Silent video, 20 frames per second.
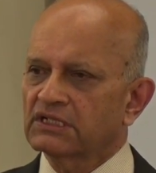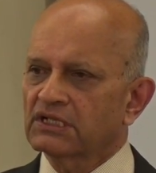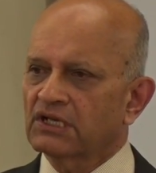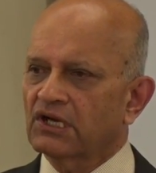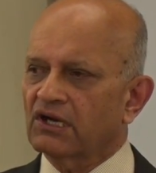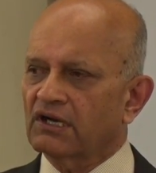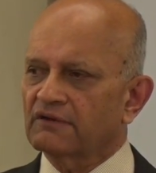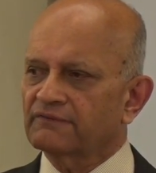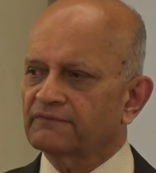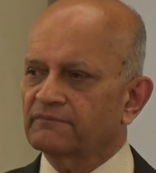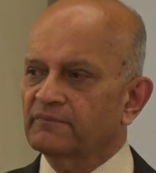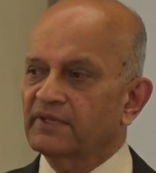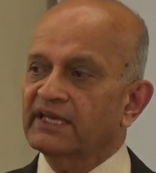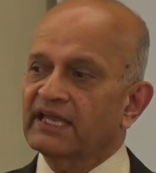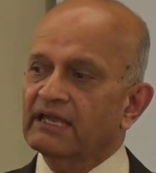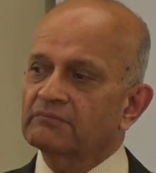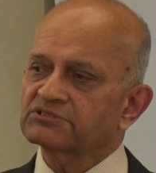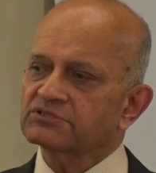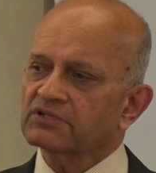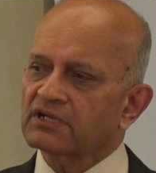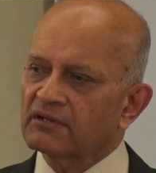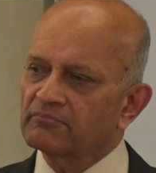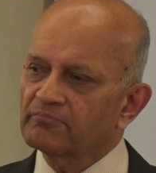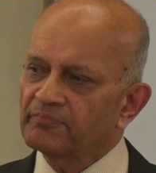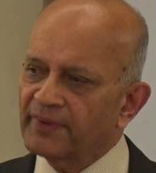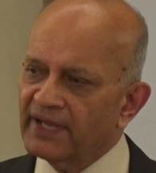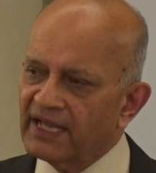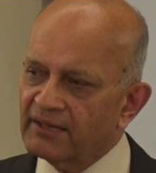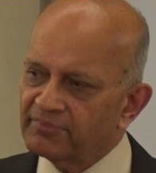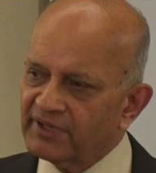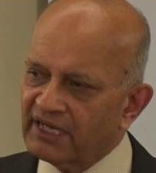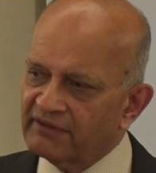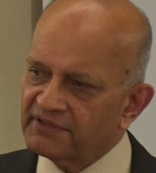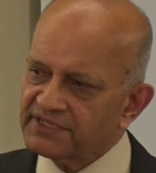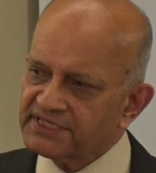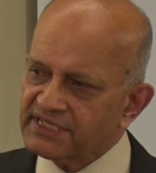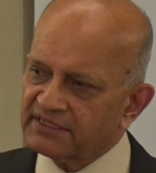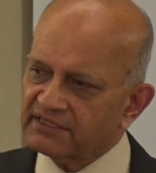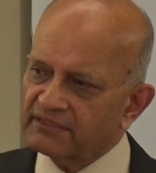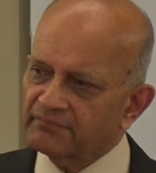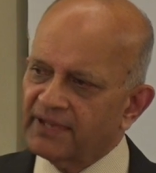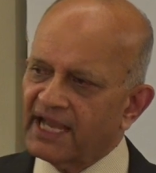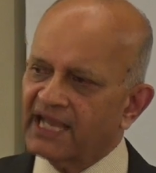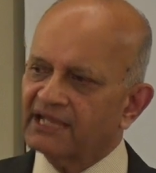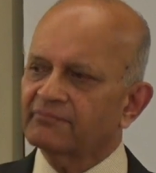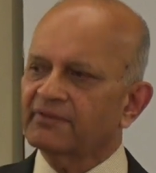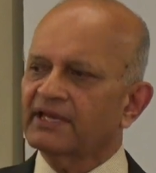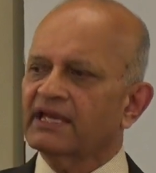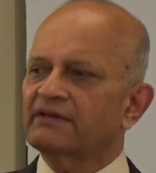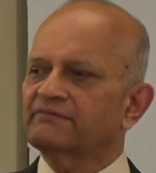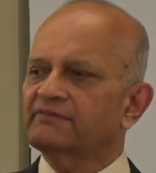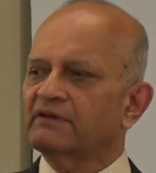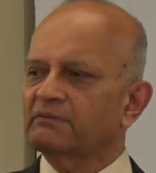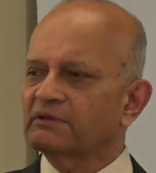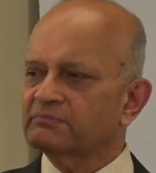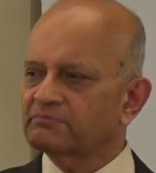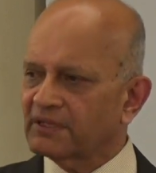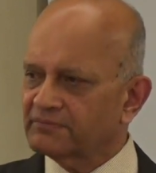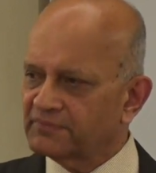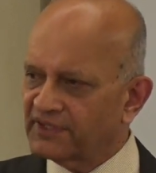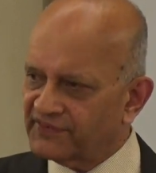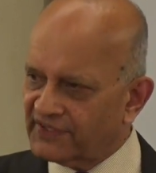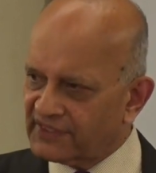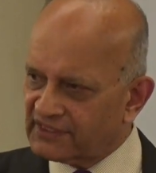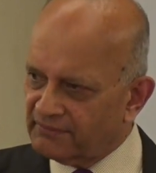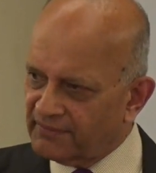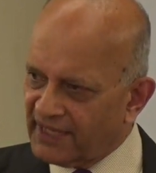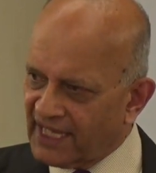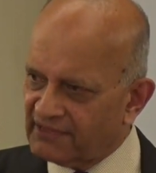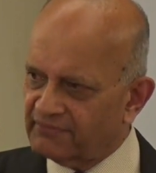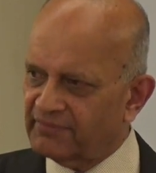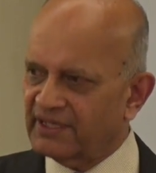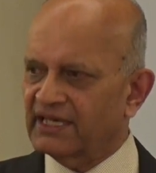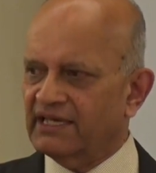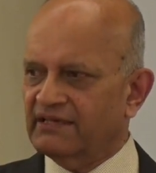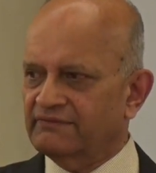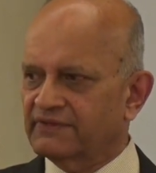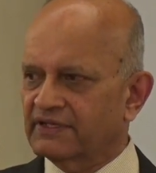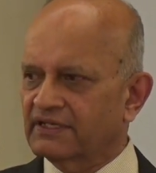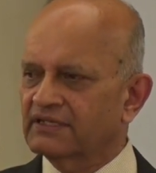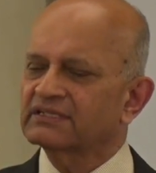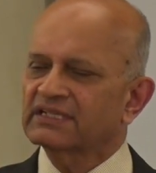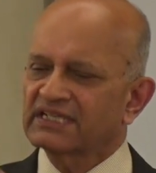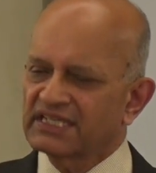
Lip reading: of being able to compare private sector bank behavior with public sector bank behavior.